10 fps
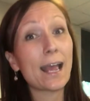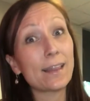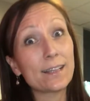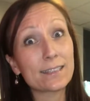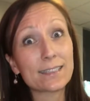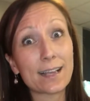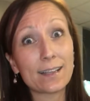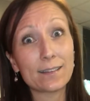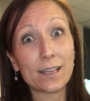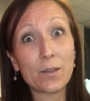And then
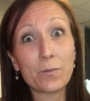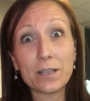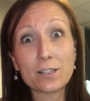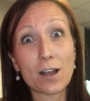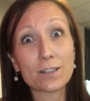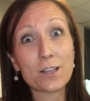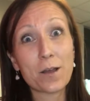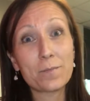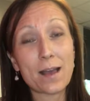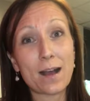secondly, we talked
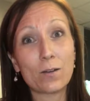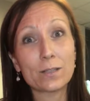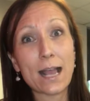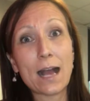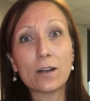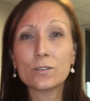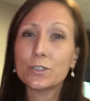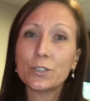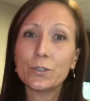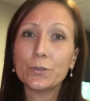about how
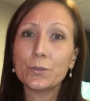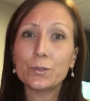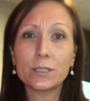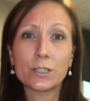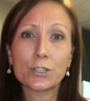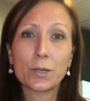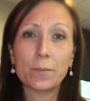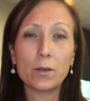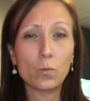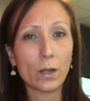to
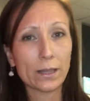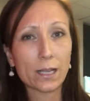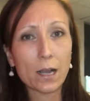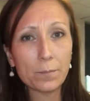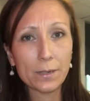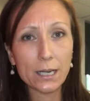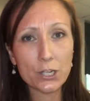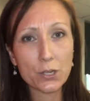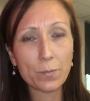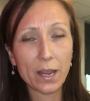determine what the company
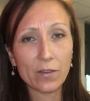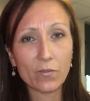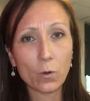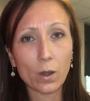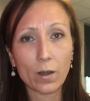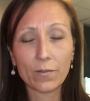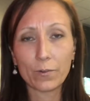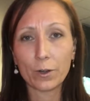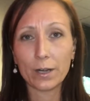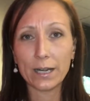should pay
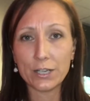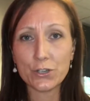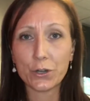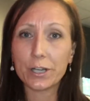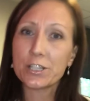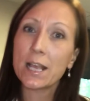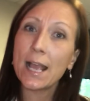for insurance